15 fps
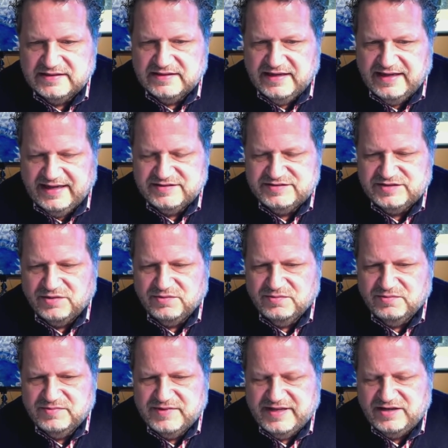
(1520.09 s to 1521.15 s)
And so
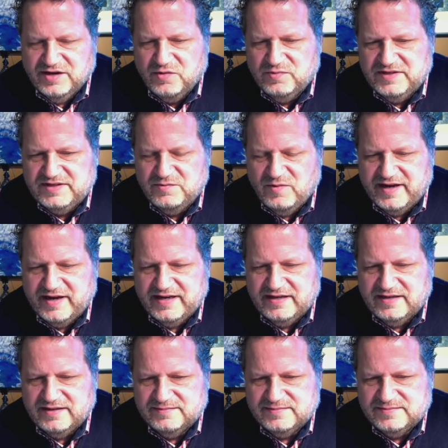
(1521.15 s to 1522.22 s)
they don't really want
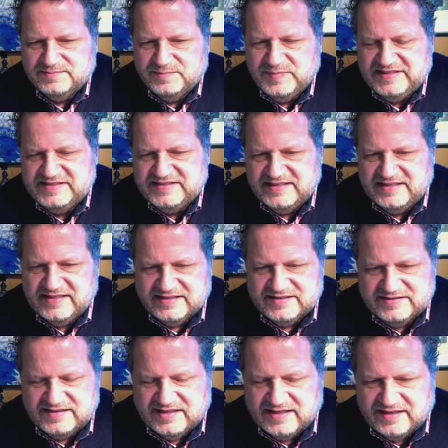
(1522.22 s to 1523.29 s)
to be seen
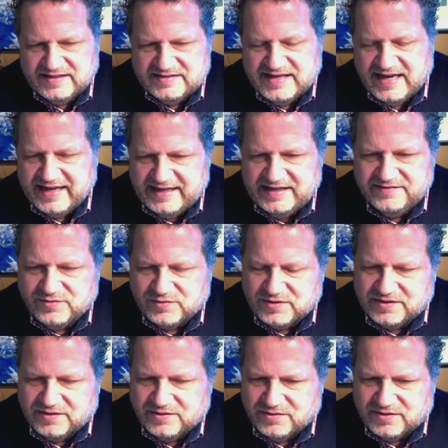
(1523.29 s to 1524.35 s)
as naive
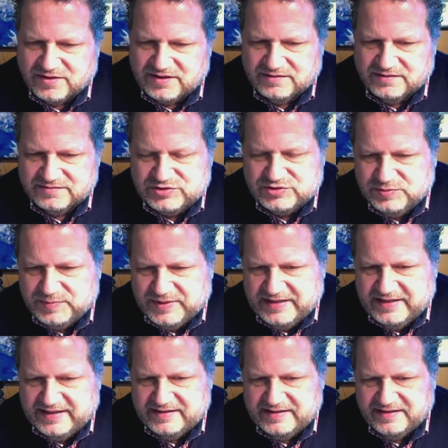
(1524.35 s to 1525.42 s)
or stupid.
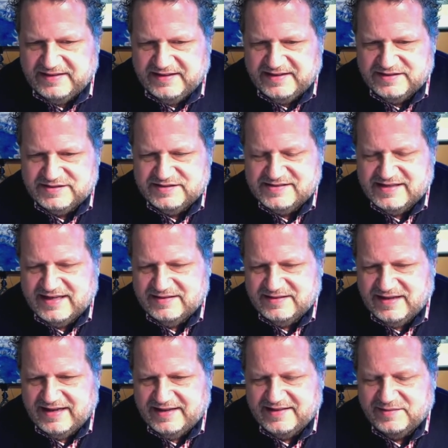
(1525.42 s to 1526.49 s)
And the thing is that
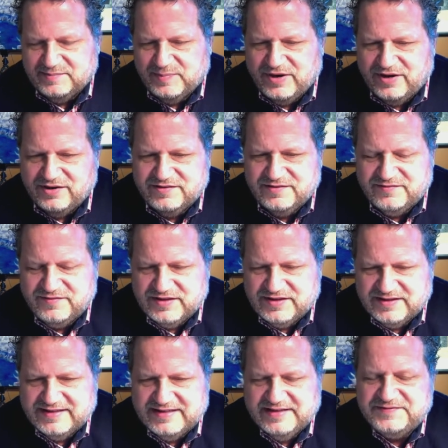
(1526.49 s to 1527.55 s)
I think part of the
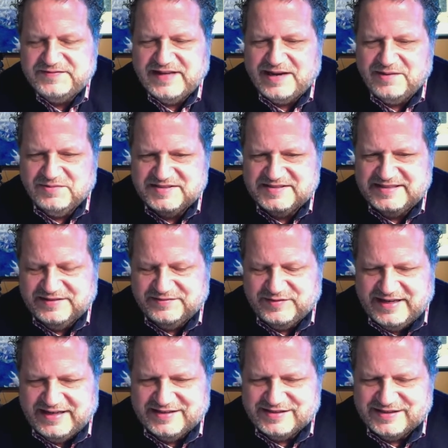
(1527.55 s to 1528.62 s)
gift I was given
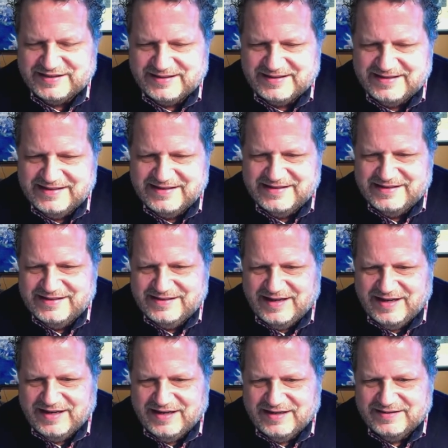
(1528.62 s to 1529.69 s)
as
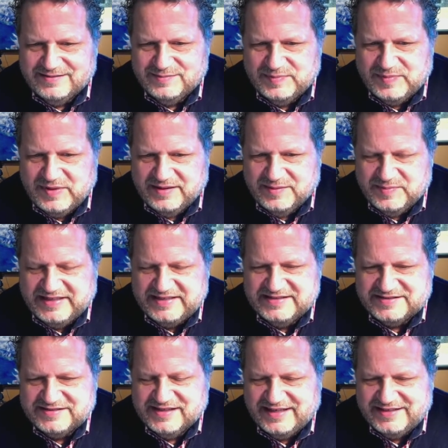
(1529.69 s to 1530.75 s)
being
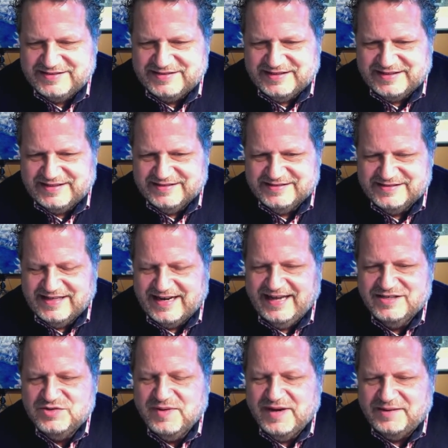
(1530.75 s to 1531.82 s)
dyslexic is that I
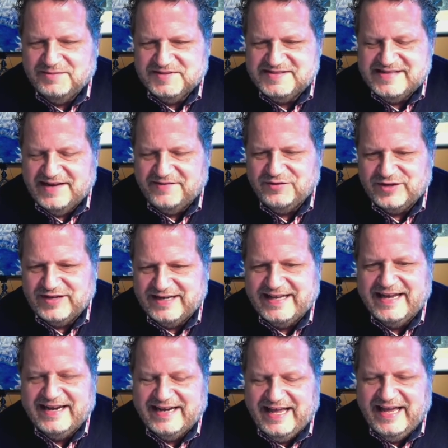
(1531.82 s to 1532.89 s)
knew I was never going to get
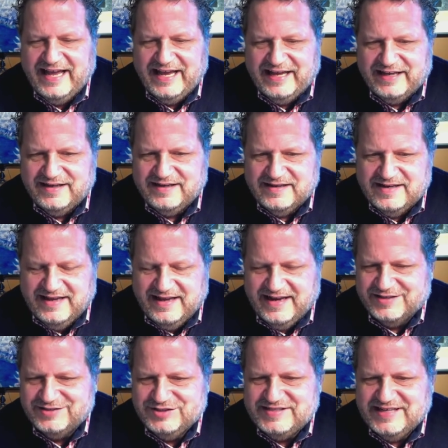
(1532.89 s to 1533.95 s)
an A, and I
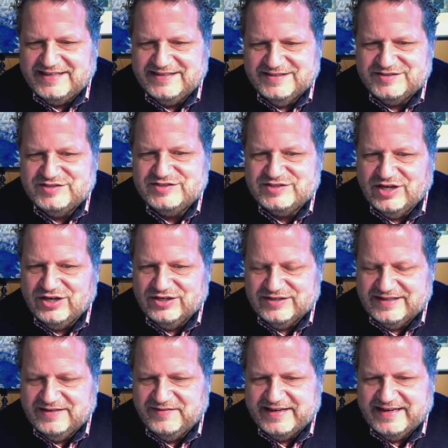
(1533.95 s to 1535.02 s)
just had to start. And
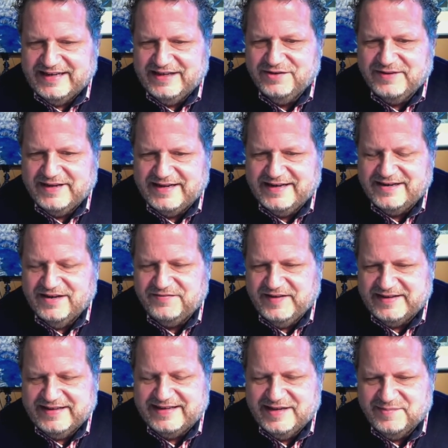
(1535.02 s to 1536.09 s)
if I could iterate enough, I
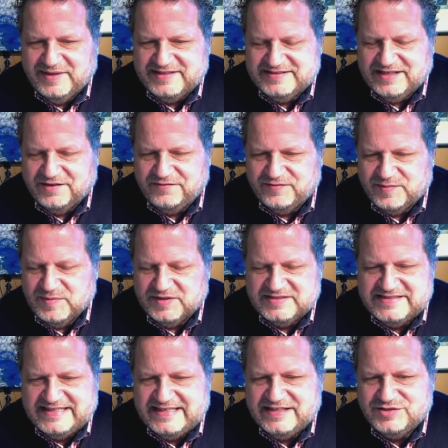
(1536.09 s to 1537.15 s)
could get myself from a
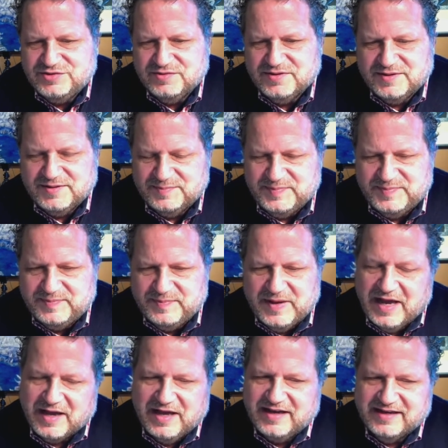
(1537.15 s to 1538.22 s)
D to
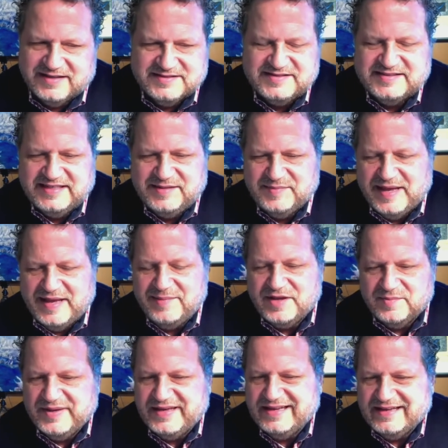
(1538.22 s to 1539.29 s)
a C, maybe a
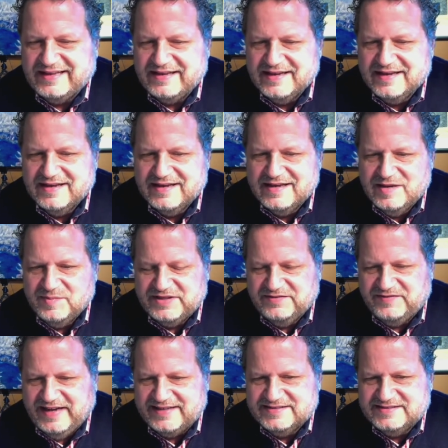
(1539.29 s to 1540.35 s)
B. But the
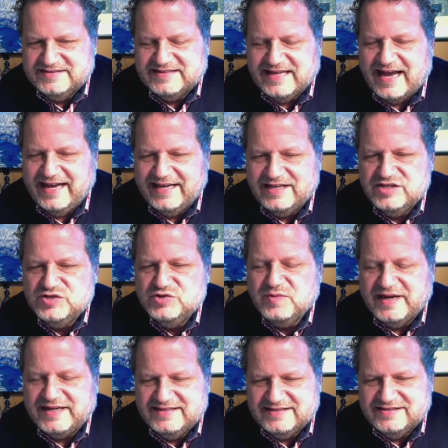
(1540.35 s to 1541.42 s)
fact is I knew I
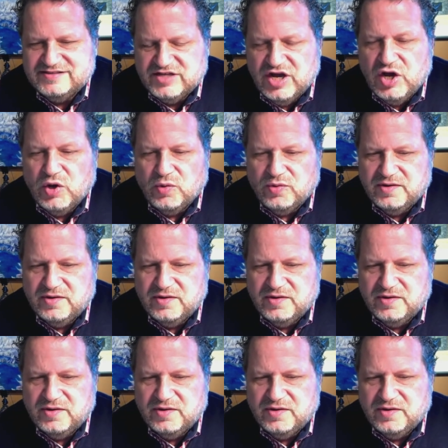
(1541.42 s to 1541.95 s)
didn't know.